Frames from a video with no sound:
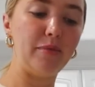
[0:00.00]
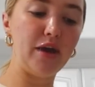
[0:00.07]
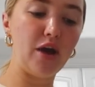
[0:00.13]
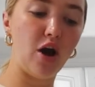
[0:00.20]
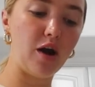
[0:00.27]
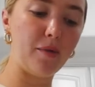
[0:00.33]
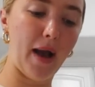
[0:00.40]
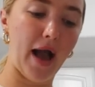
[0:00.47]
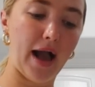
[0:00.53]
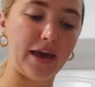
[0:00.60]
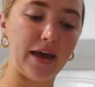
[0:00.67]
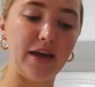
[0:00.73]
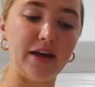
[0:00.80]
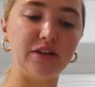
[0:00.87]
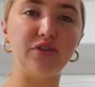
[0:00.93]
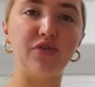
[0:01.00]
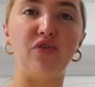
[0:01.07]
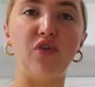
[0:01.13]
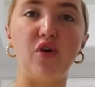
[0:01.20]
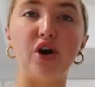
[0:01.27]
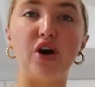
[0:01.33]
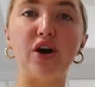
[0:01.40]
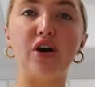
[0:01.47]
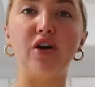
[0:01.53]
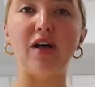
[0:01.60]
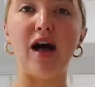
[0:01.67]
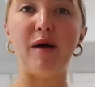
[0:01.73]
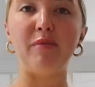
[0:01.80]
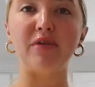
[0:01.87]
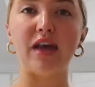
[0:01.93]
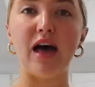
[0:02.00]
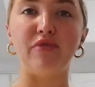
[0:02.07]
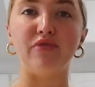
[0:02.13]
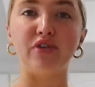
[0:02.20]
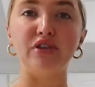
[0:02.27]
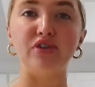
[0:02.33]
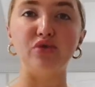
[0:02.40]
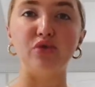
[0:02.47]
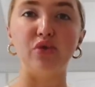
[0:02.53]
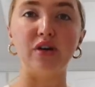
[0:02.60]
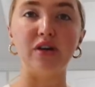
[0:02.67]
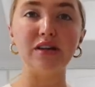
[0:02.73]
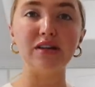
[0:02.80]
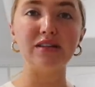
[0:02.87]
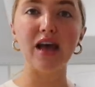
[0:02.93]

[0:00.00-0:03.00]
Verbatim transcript: pr package for her collab with every jewels